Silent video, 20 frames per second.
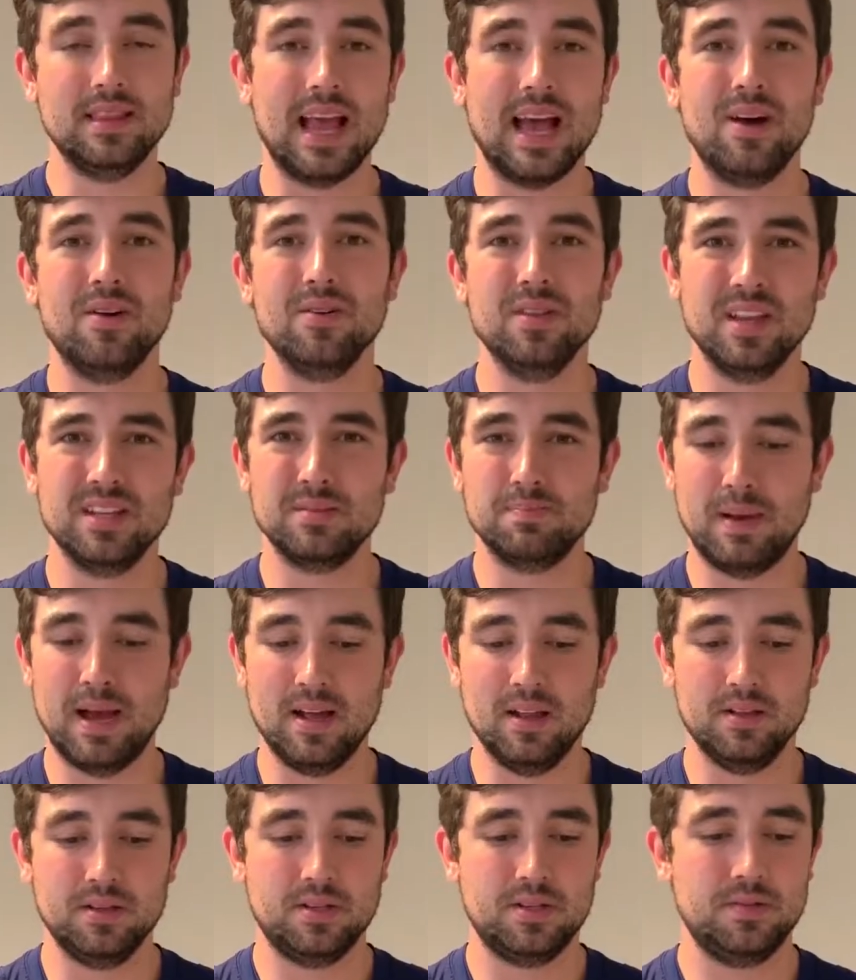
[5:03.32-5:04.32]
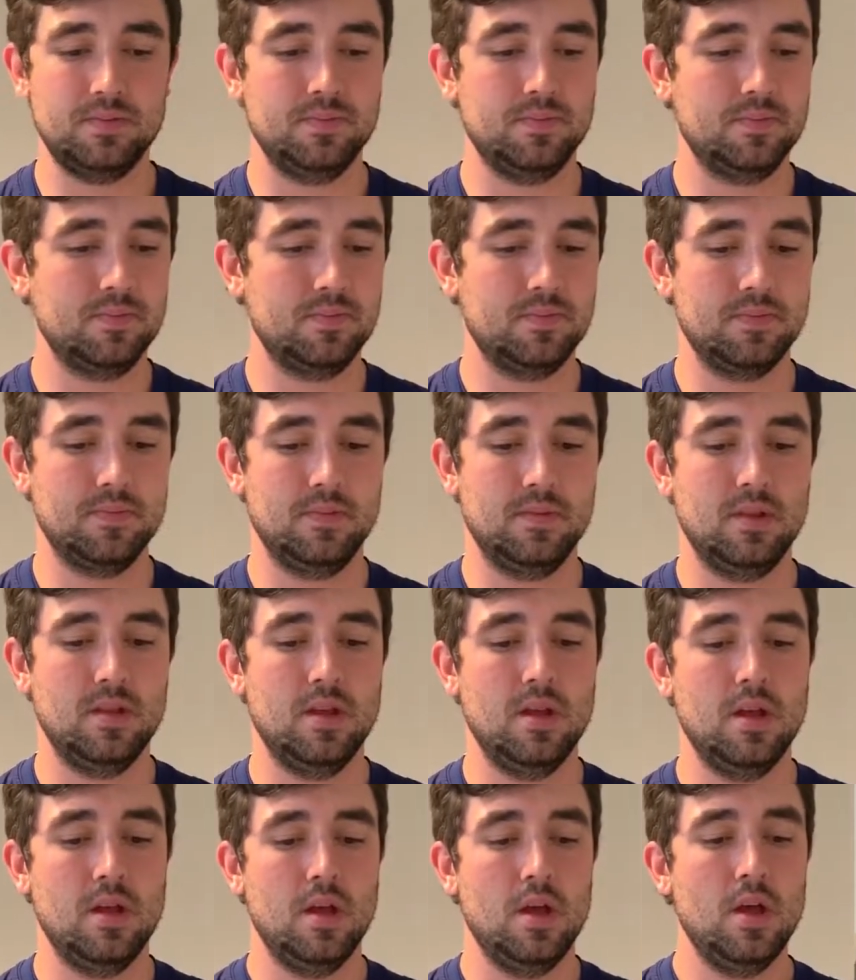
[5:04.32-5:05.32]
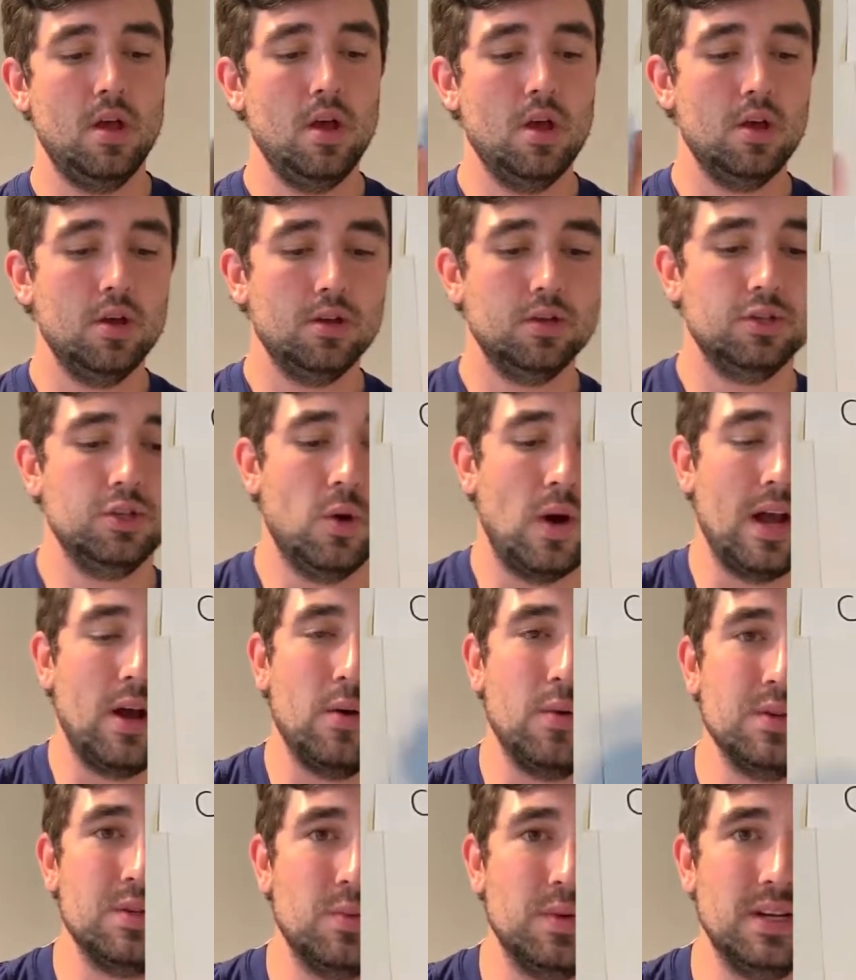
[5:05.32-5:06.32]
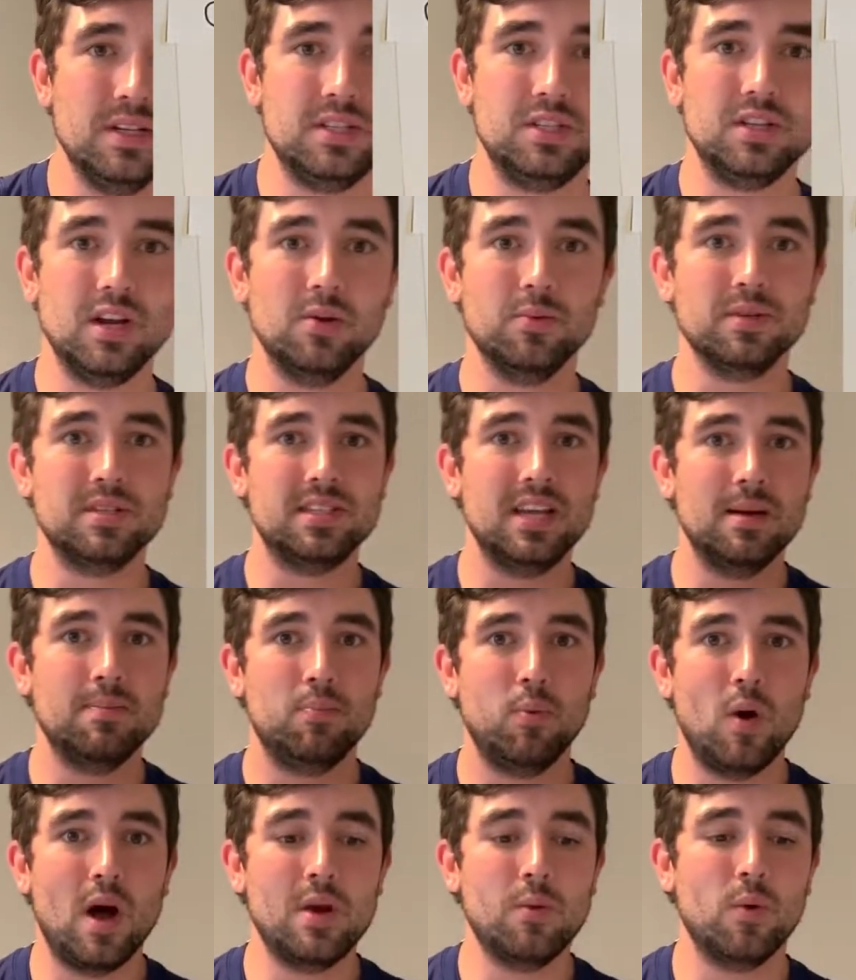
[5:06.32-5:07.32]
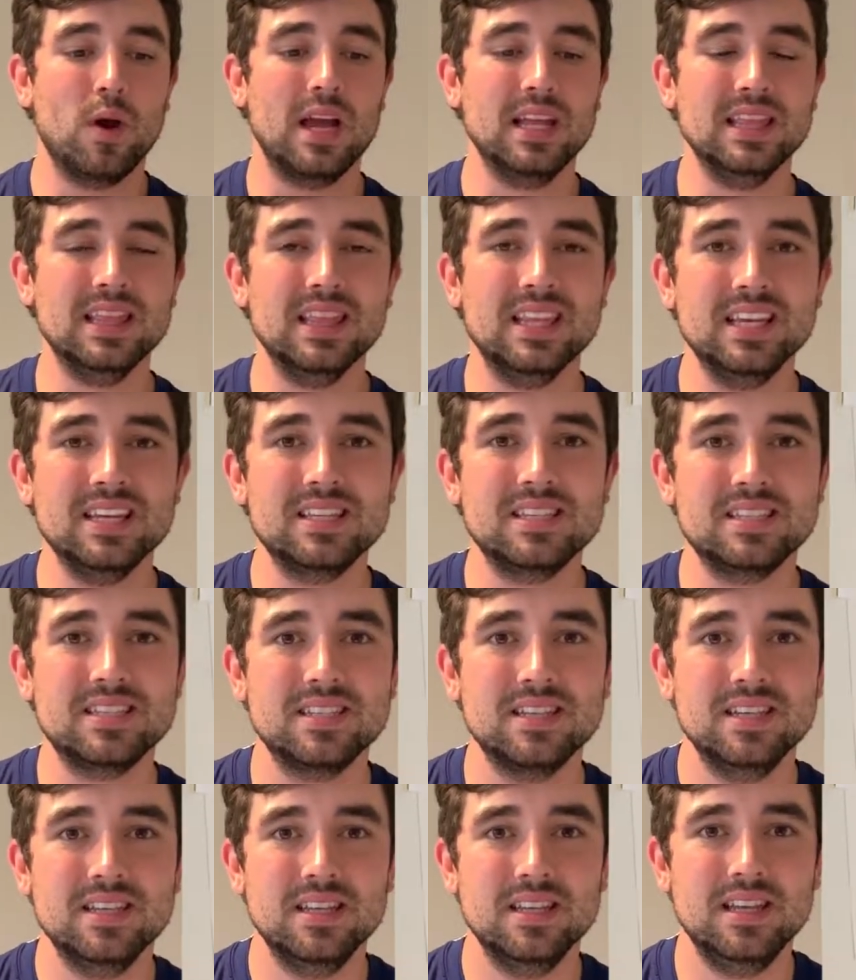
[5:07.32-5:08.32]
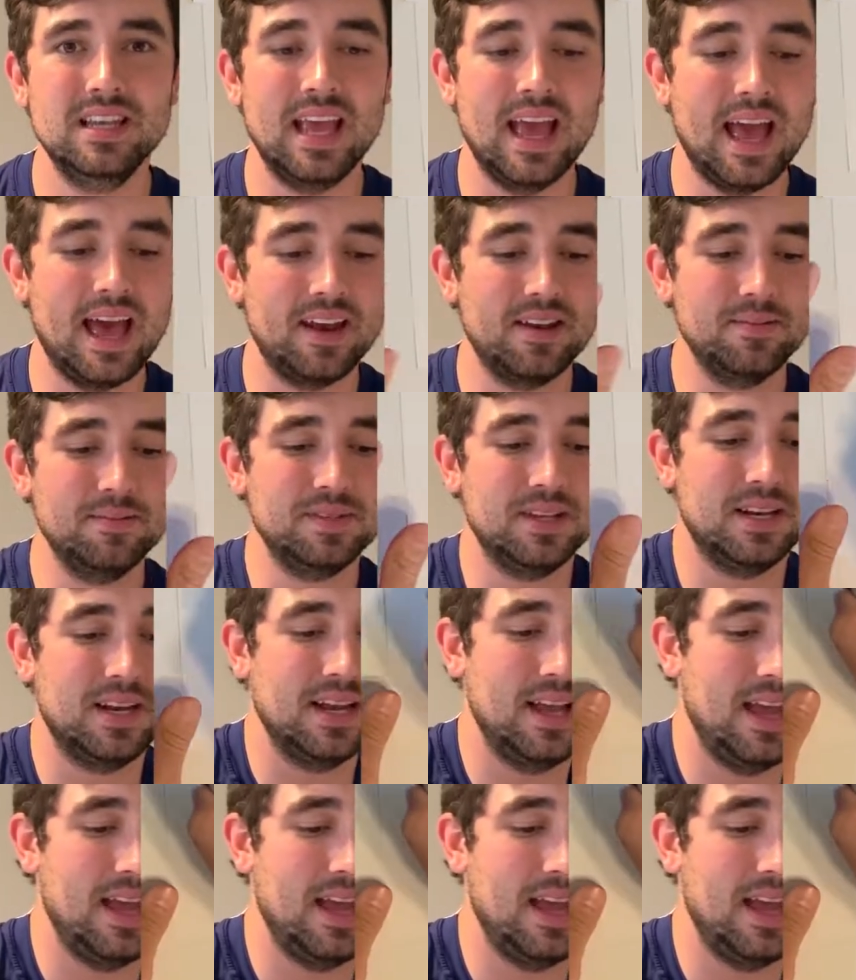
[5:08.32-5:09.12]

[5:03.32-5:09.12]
Now let's balance. So I always want to start with step one where I list the atoms that I